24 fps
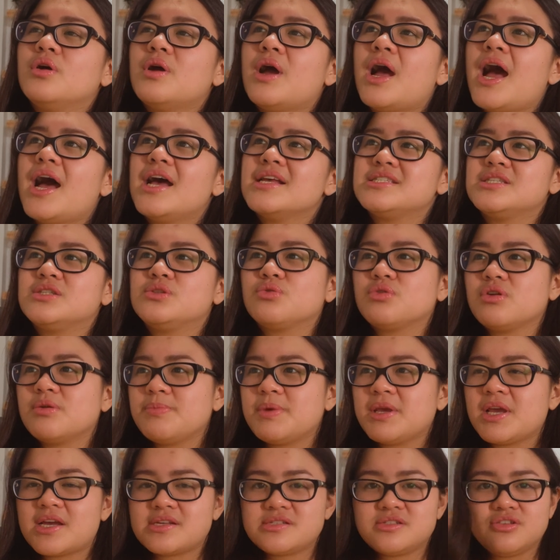has
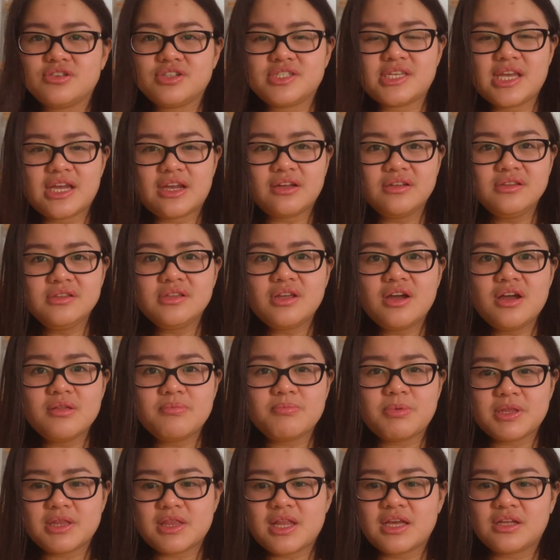streaming as their second thought,
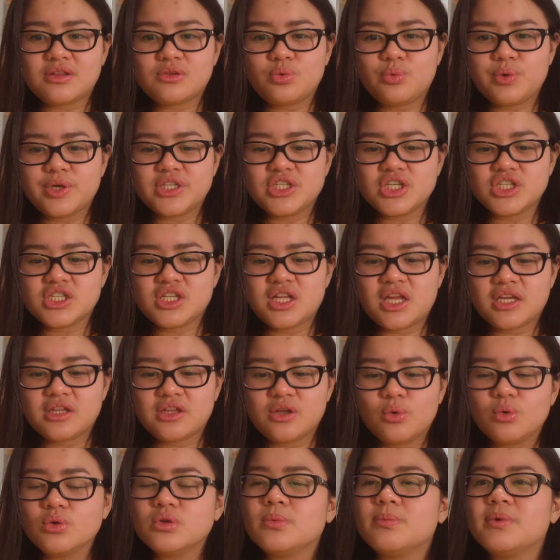but like Twitch is like the
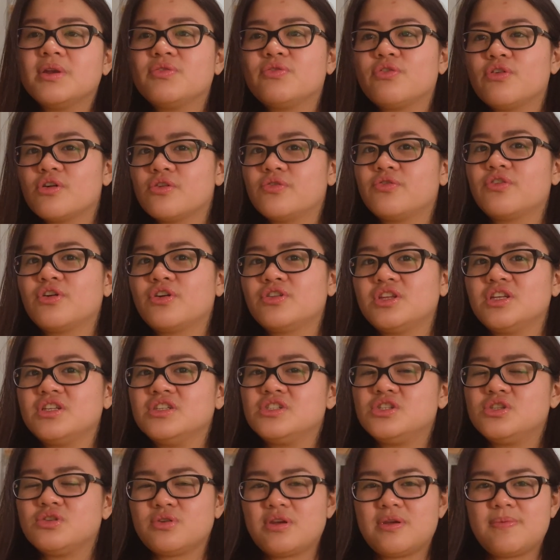ultimate forefront in
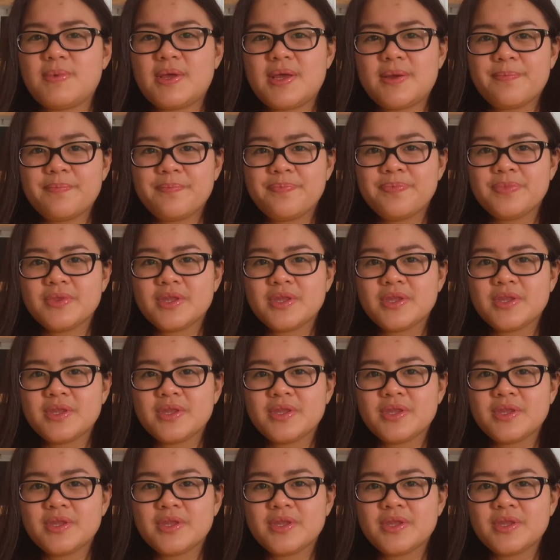streaming